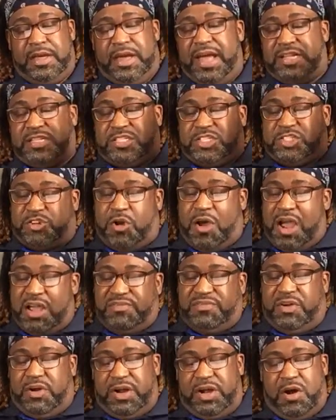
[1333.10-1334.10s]
It's
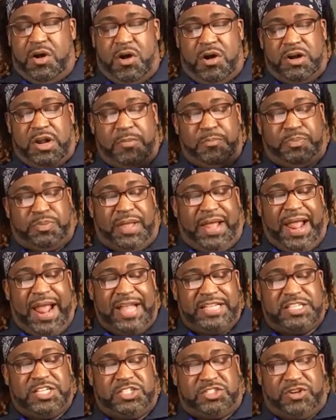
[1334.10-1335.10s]
trying very hard and
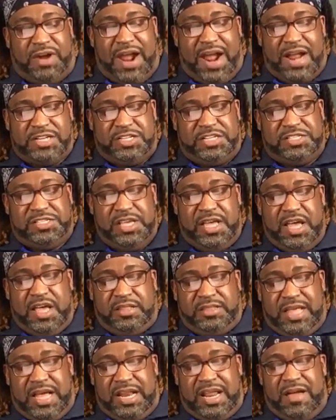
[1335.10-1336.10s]
plans and strategies
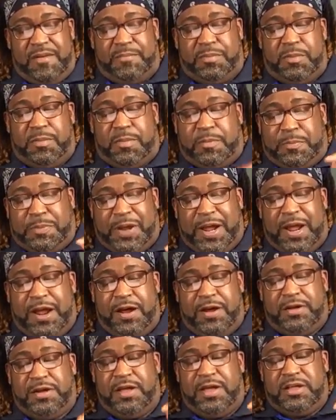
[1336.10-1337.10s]
that have been
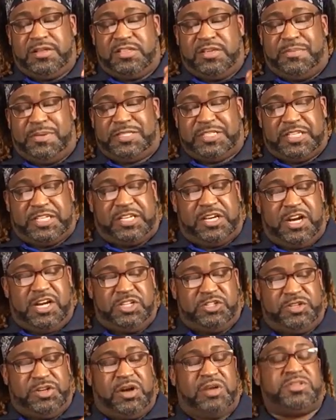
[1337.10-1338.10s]
prepared to put the
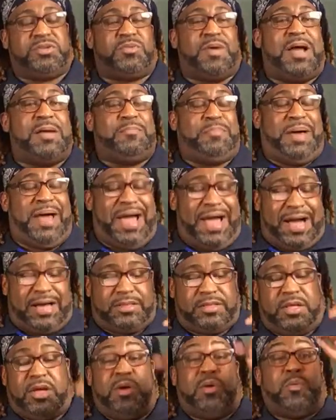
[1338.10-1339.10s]
country on the right
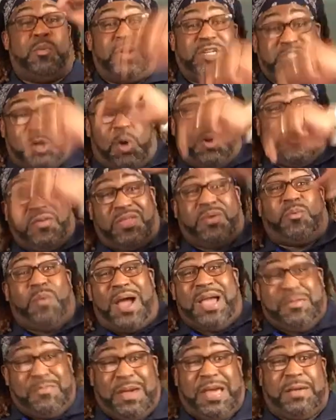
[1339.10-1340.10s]
path, which are the
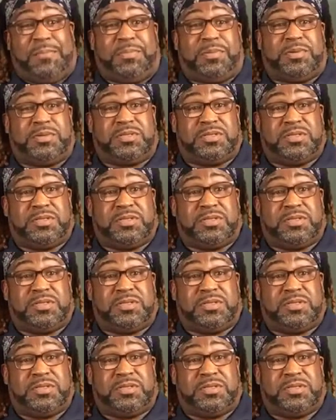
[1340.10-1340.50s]
white papers.